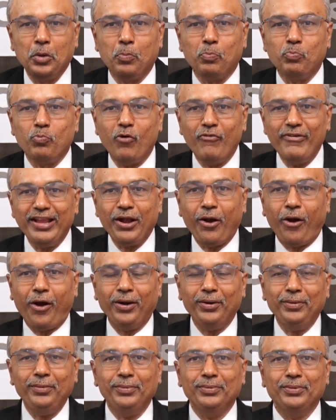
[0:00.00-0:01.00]
Moving
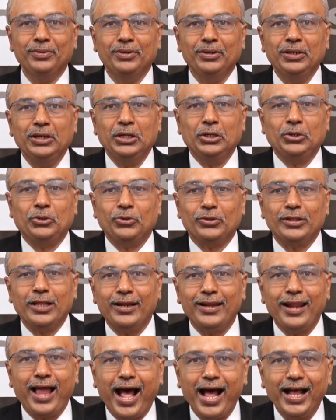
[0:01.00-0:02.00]
on to the
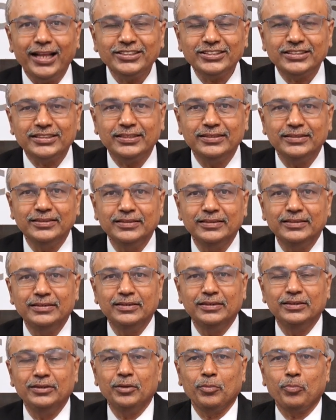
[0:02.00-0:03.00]
last
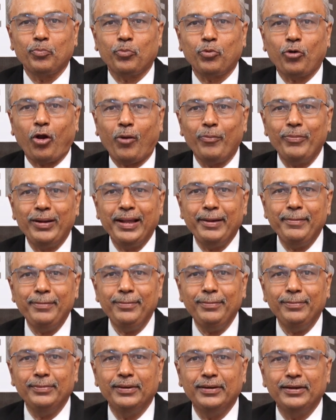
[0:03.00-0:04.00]

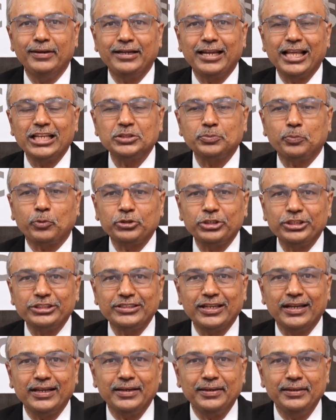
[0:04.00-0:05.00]
problem test
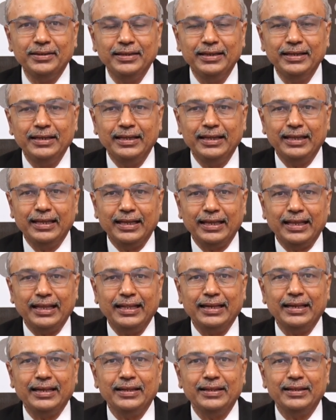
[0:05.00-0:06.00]
position
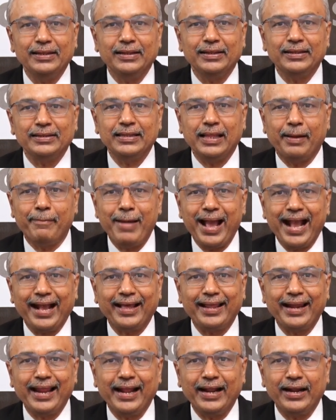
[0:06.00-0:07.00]
in the
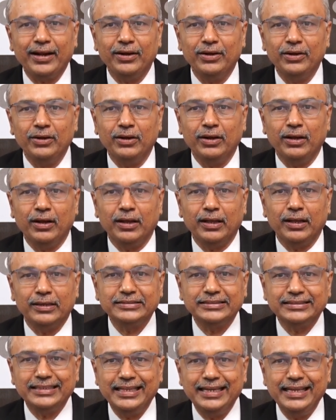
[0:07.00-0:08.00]
back rank
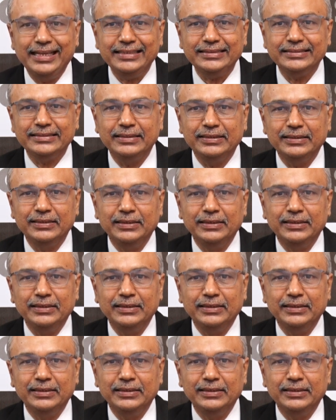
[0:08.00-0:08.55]
series.